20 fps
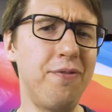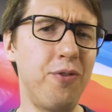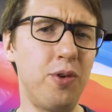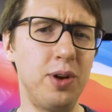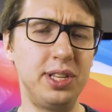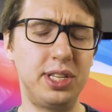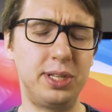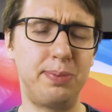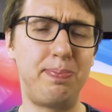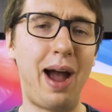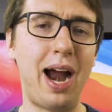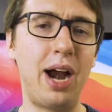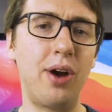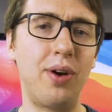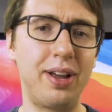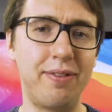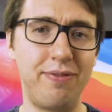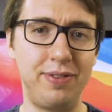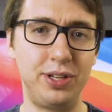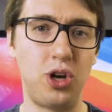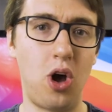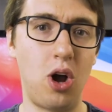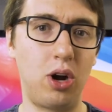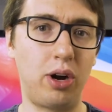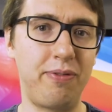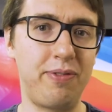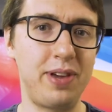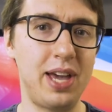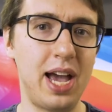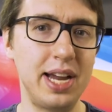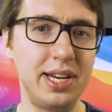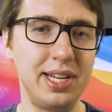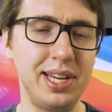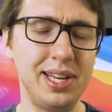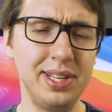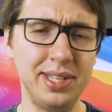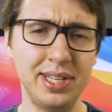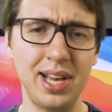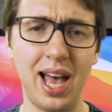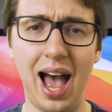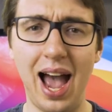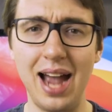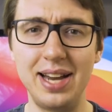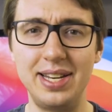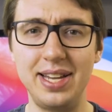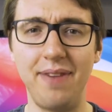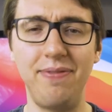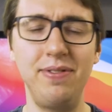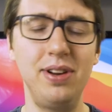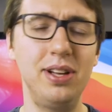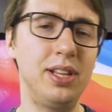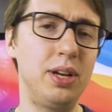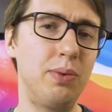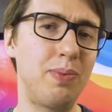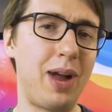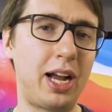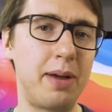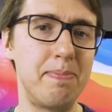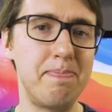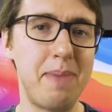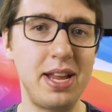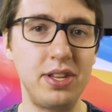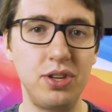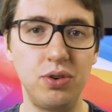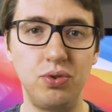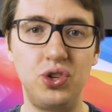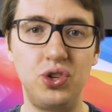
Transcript: for inspiring photography ideas, I definitely recommend you